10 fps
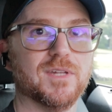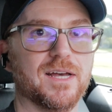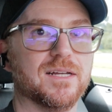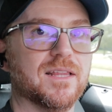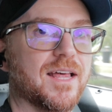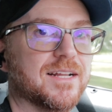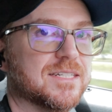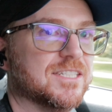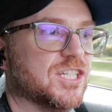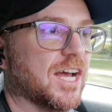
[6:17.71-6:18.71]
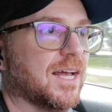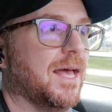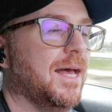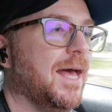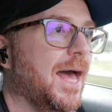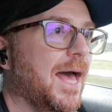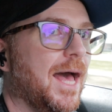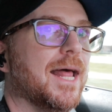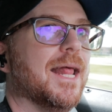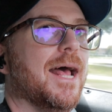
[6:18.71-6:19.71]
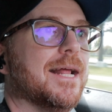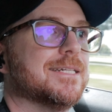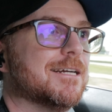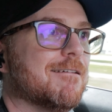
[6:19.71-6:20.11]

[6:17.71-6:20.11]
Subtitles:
Alright, that's a check. That's a